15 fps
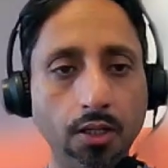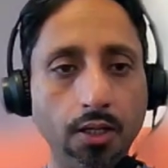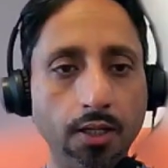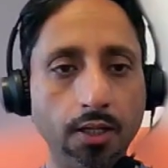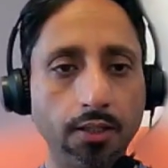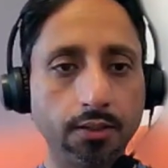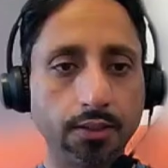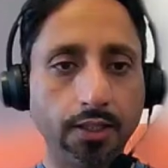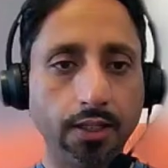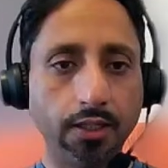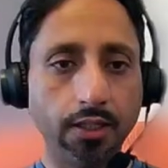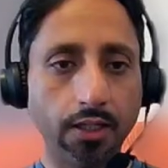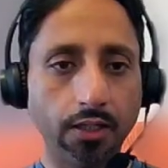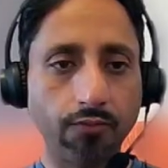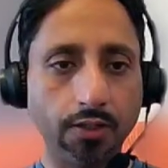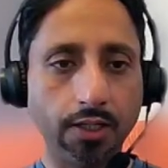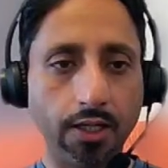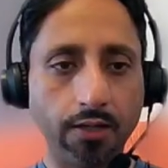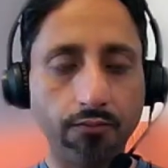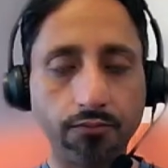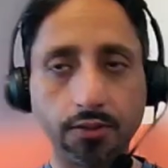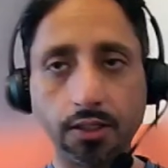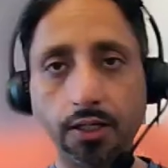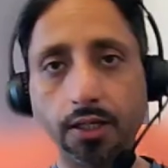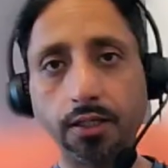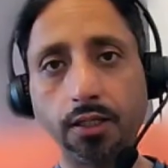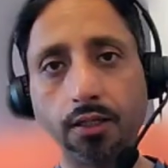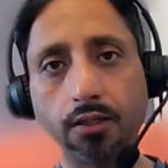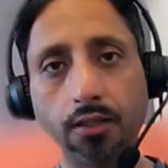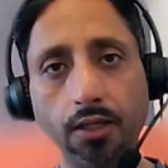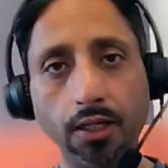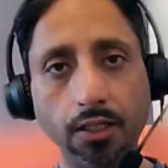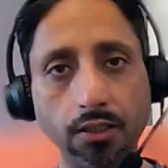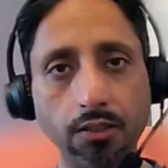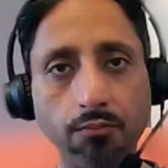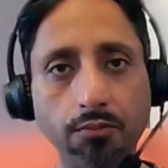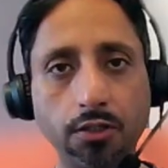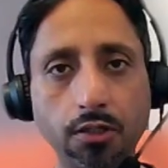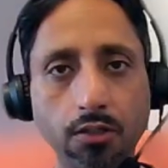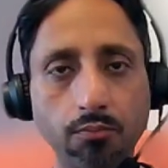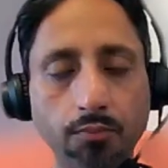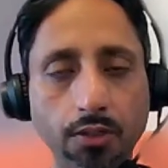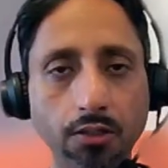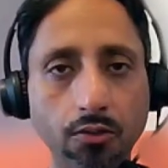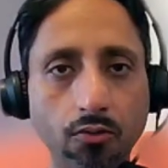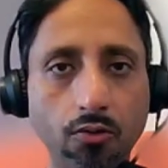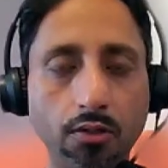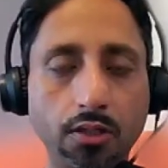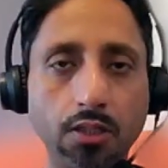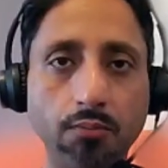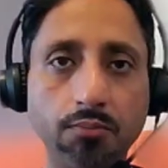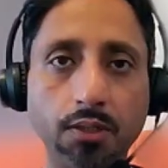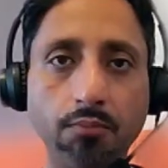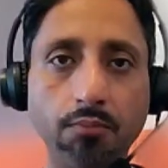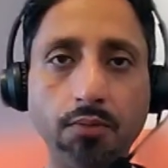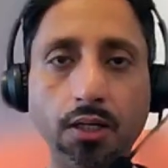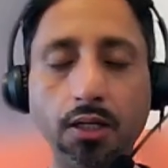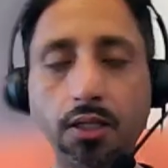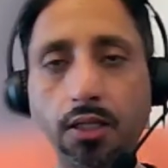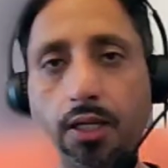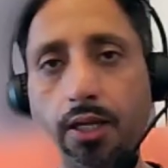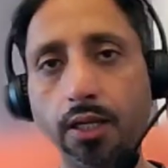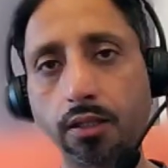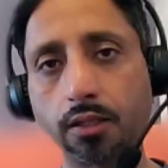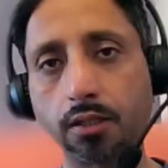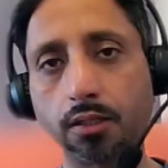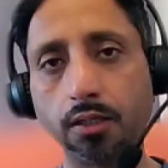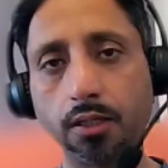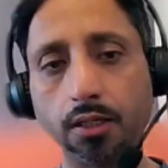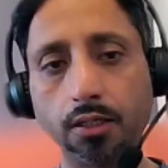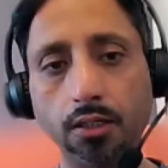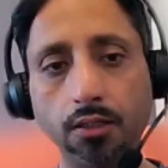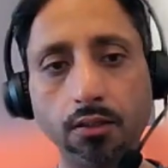Then it will have the heading income statement, or sometimes it has the heading